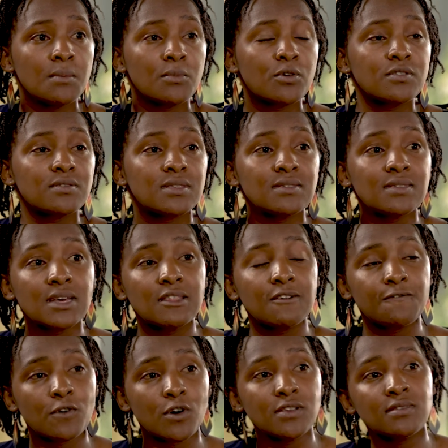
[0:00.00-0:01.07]
because these are the
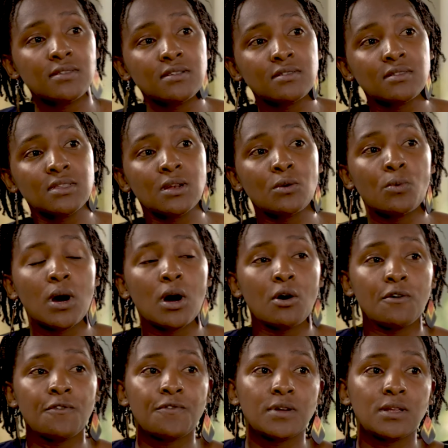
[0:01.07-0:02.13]
voices that were
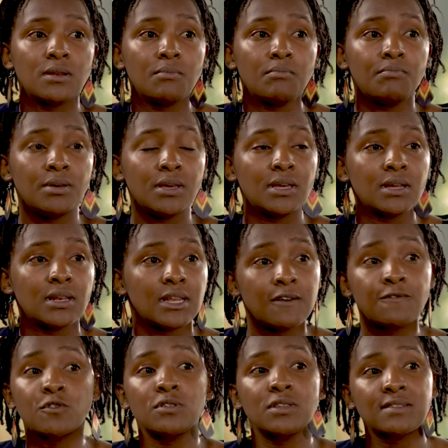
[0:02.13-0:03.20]
often being
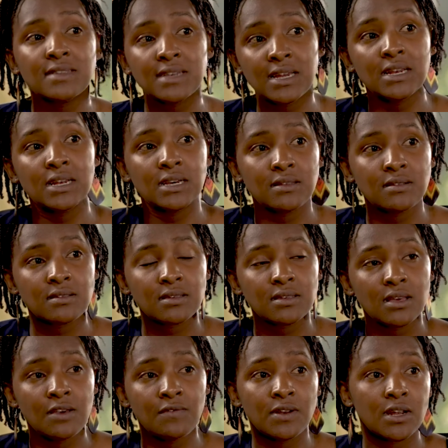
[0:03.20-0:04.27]
left on the sidelines,
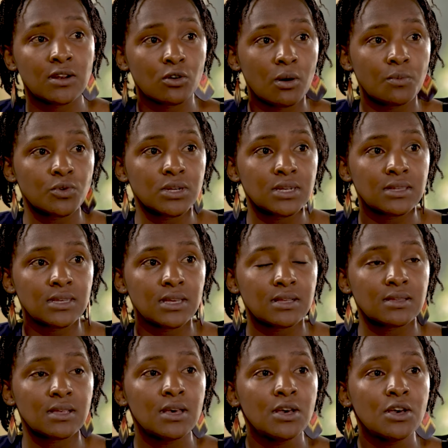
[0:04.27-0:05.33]
even at COP26.